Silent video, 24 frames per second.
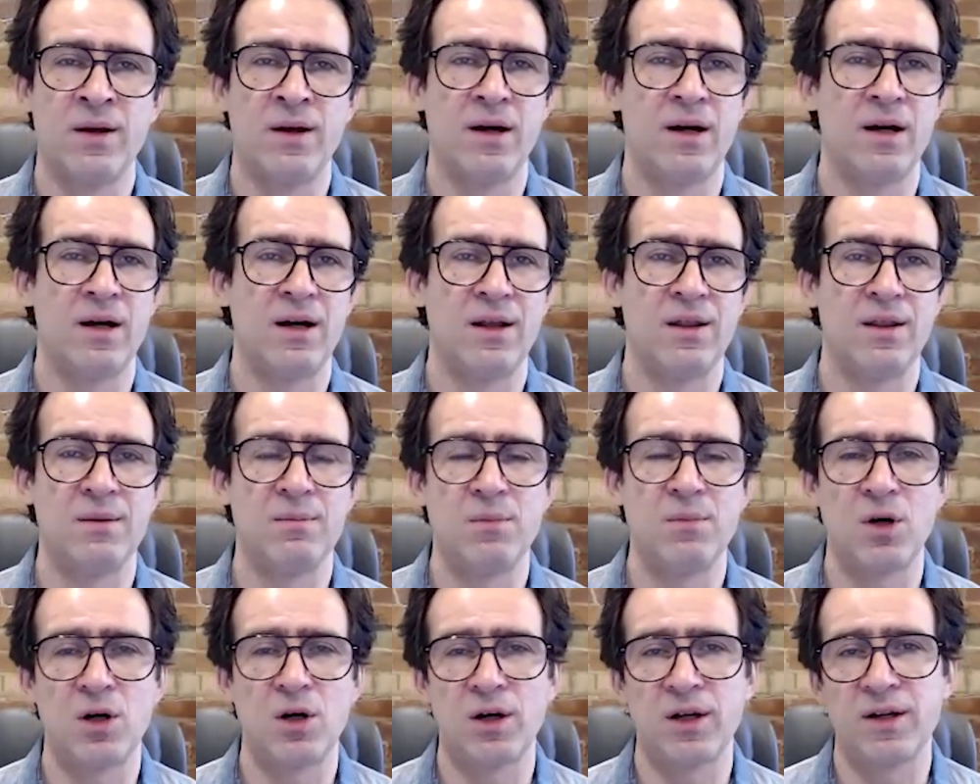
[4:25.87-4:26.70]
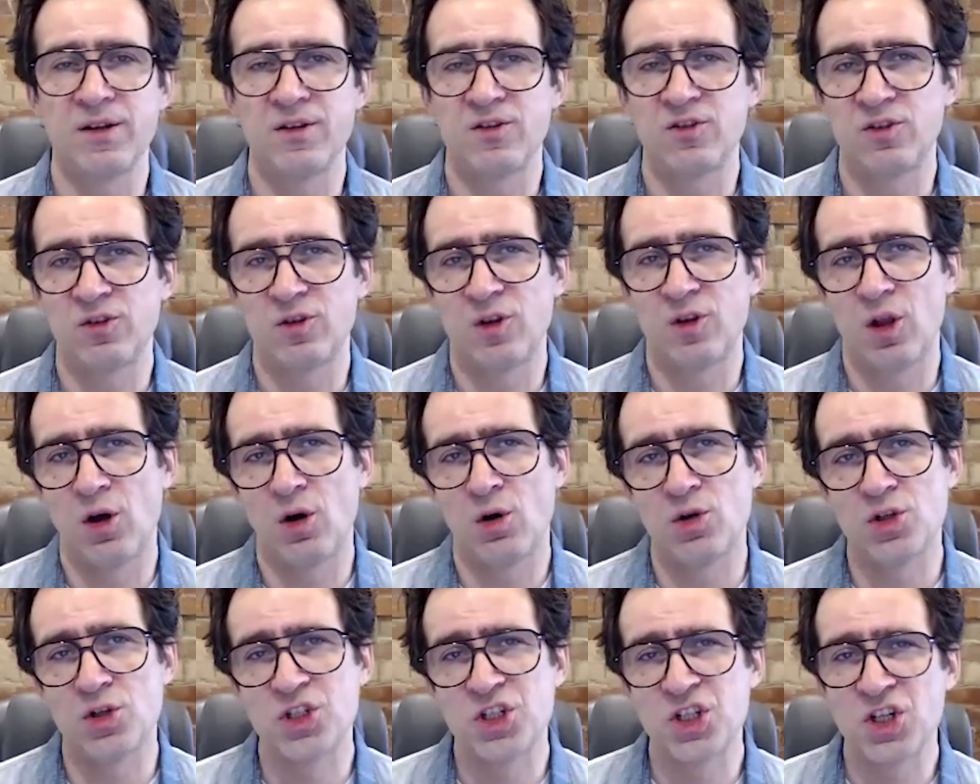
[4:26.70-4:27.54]
The market is
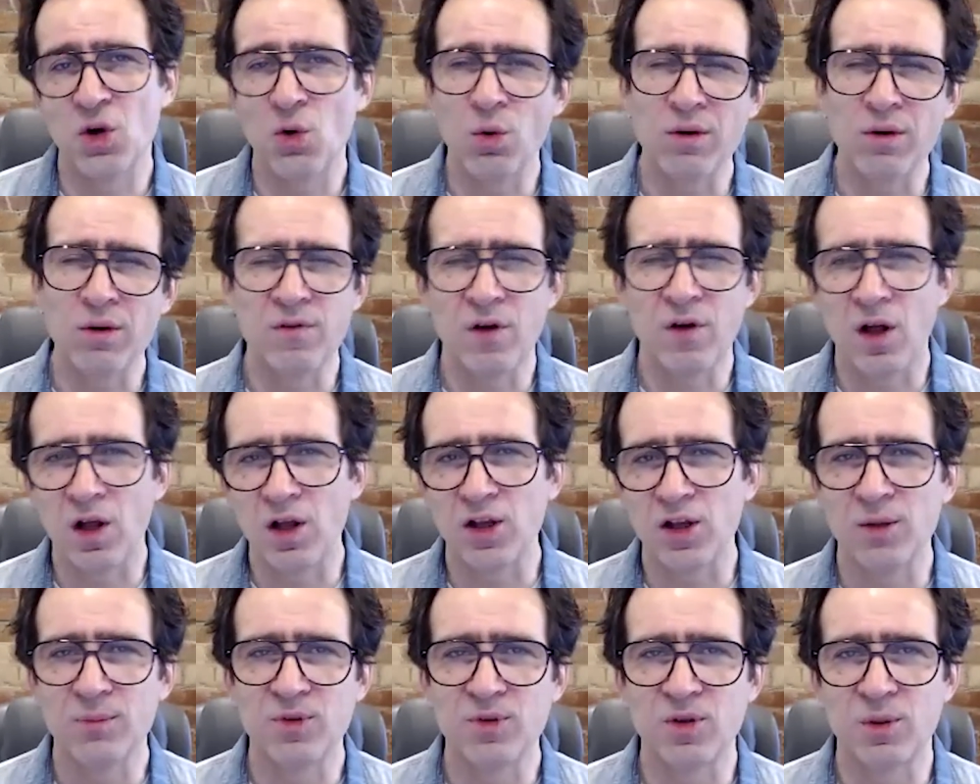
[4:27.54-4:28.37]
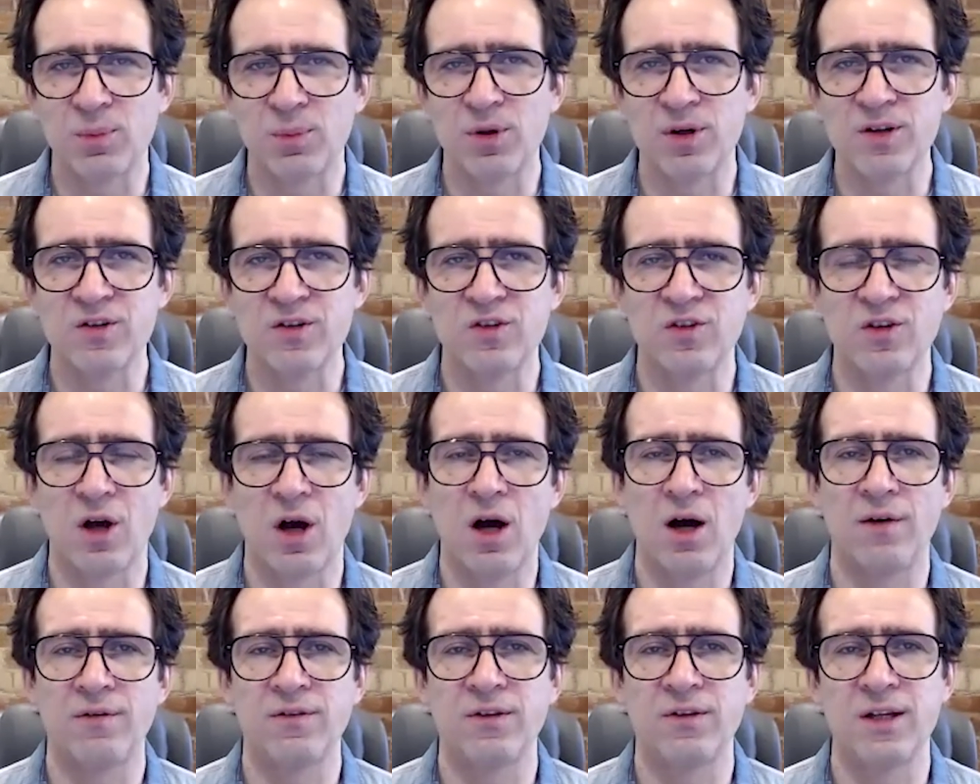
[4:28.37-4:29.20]
slow, showing volumes are pretty
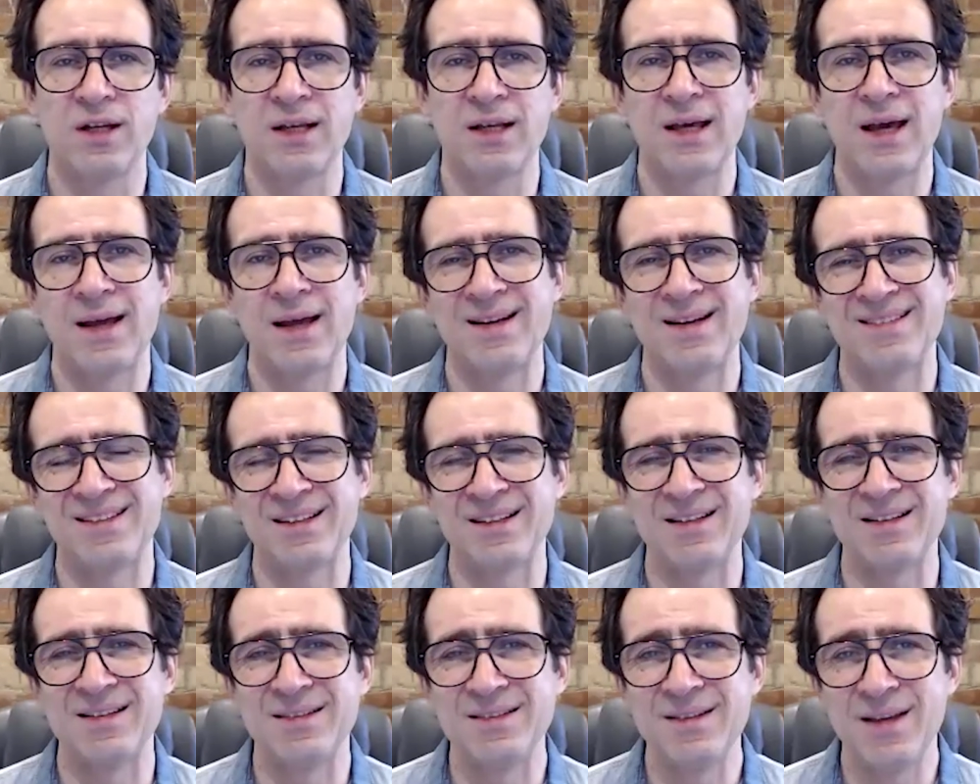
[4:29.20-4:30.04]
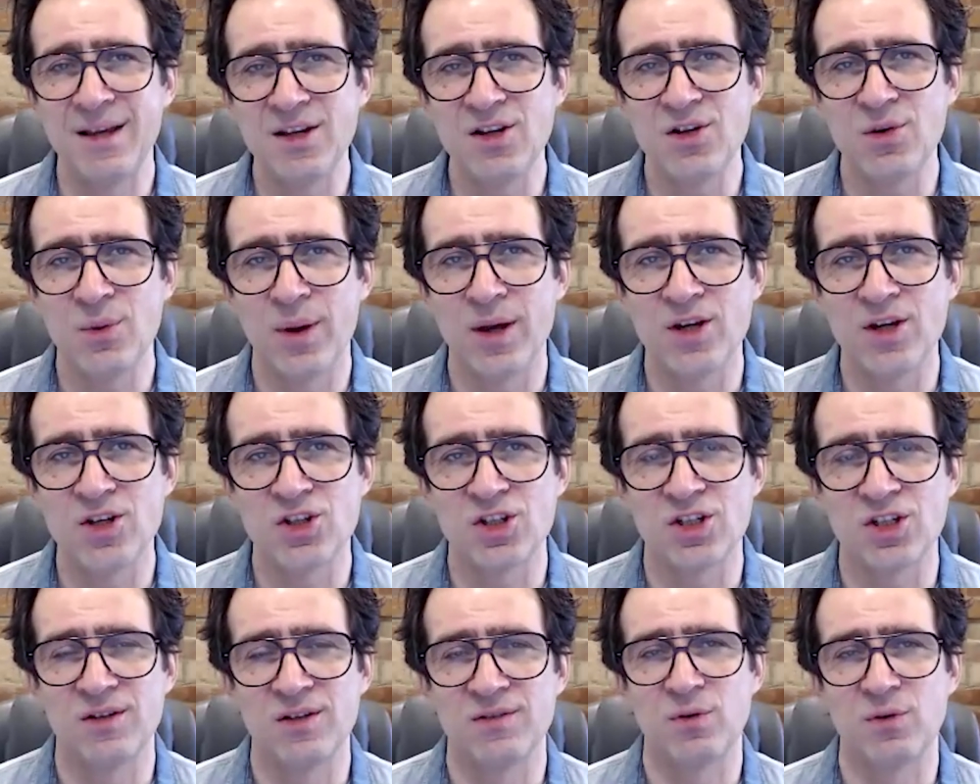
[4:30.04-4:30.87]
soft. And again, it's a
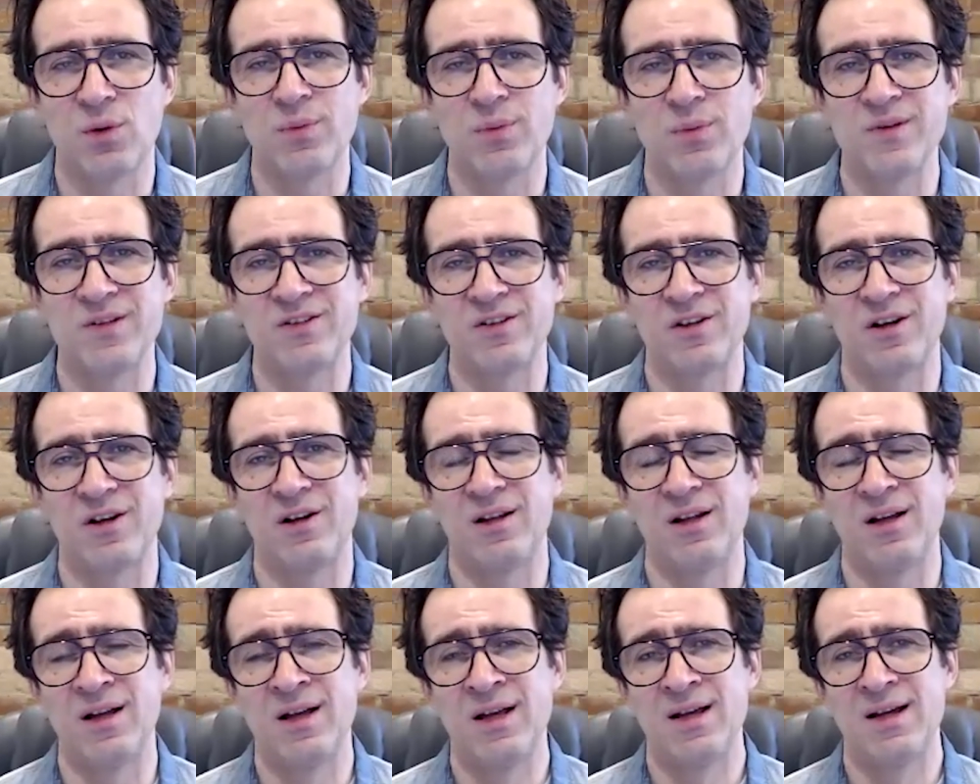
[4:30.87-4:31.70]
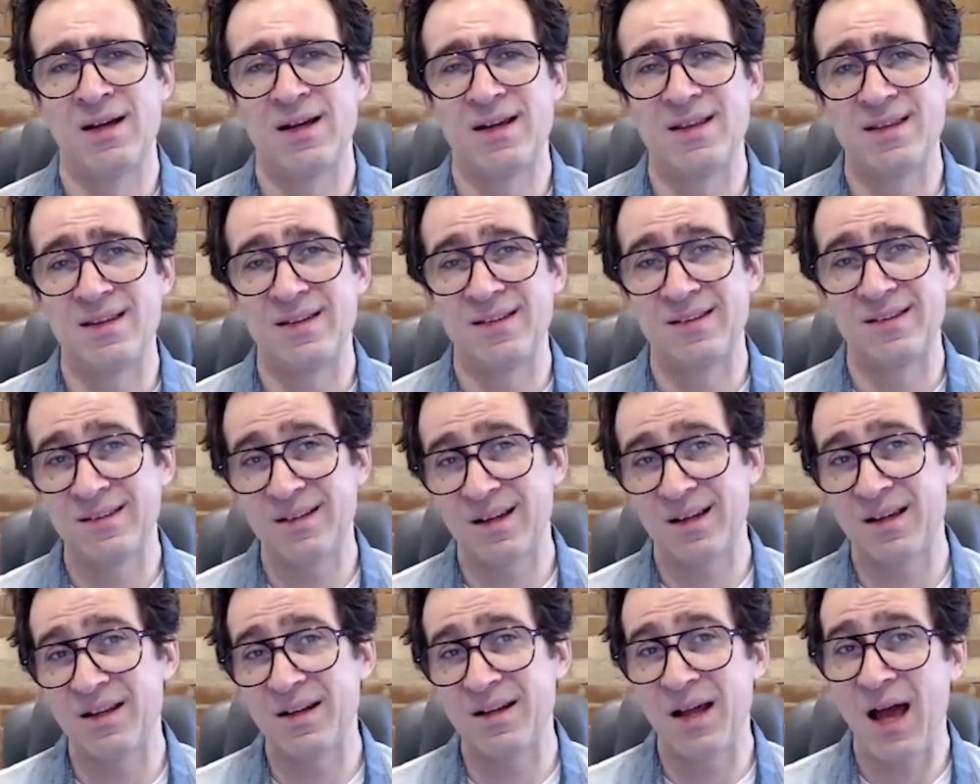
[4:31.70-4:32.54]
continuation of what we saw in the
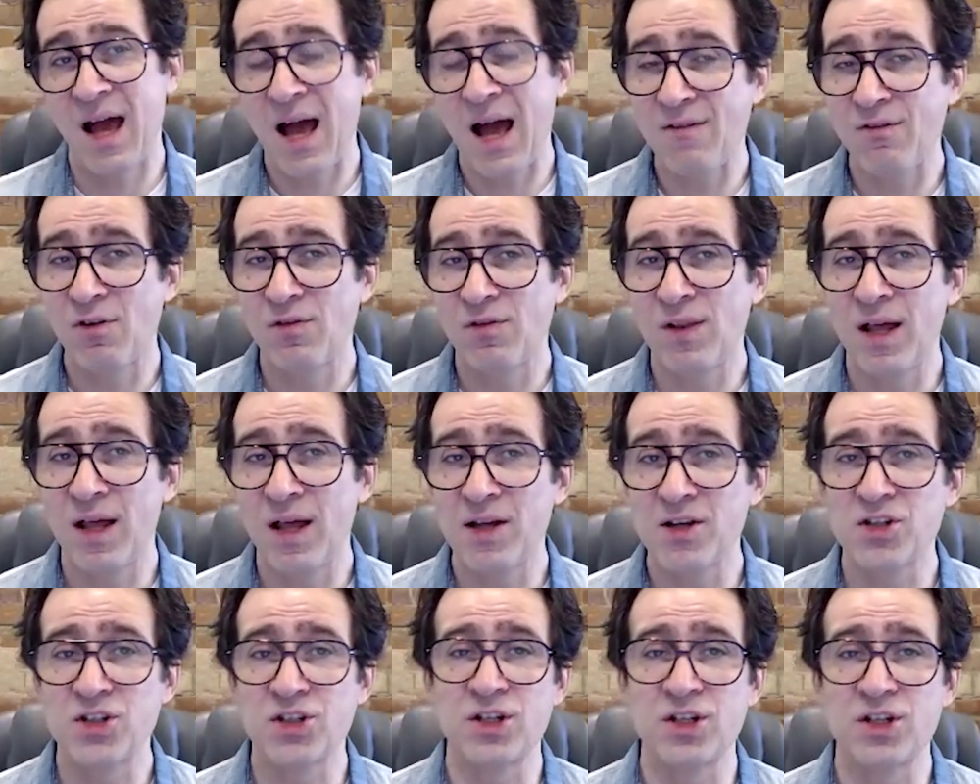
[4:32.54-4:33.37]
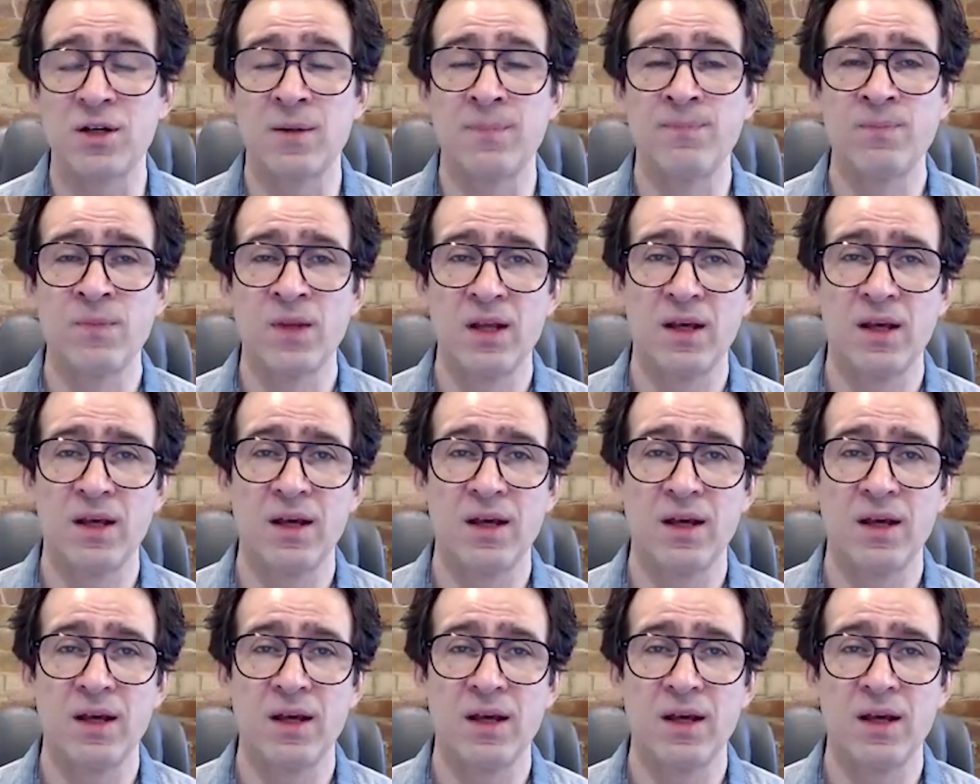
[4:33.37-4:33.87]
second half of last year.